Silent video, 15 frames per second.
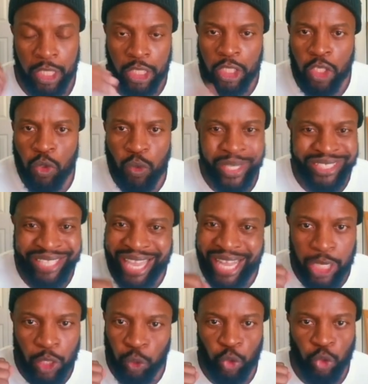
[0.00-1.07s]
The U.S.
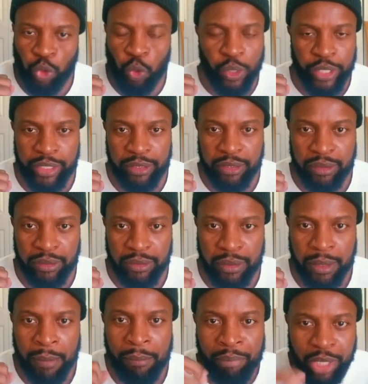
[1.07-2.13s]
had no choice
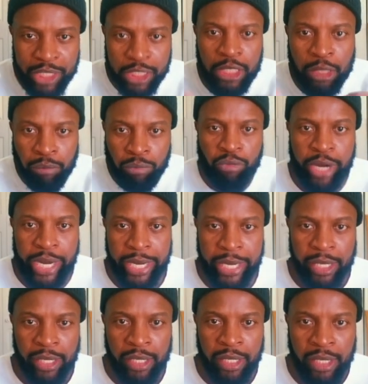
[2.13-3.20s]
but to
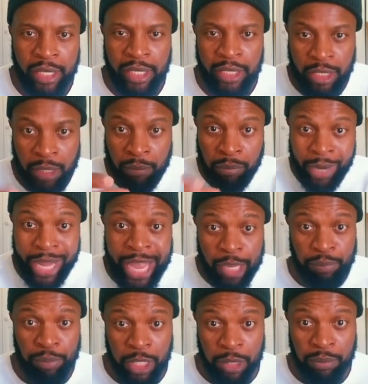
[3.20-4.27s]
bring the
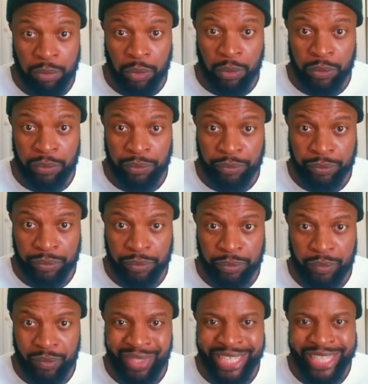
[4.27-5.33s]
black people
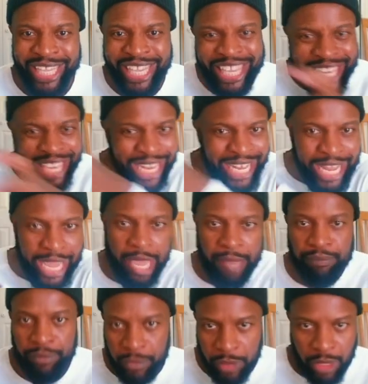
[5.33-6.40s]
they
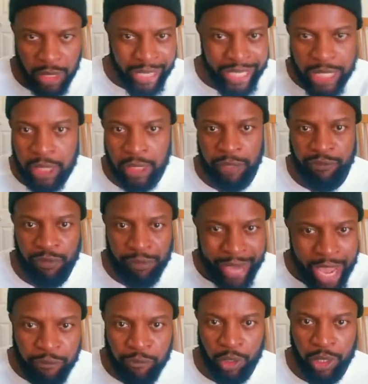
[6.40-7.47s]
kidnapped illegally from
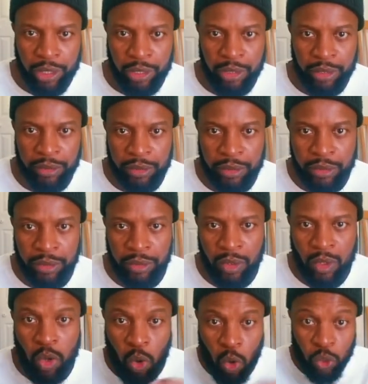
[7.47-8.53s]
Africa
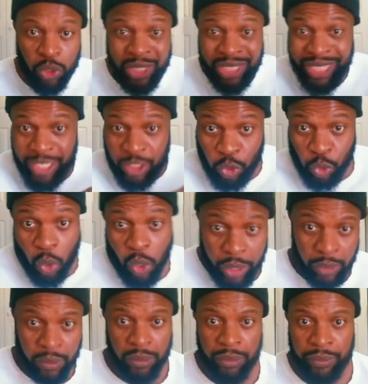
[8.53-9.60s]
onto their
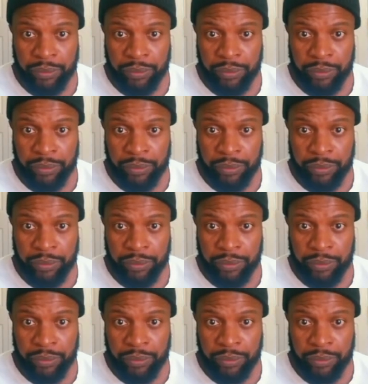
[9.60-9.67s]
soil.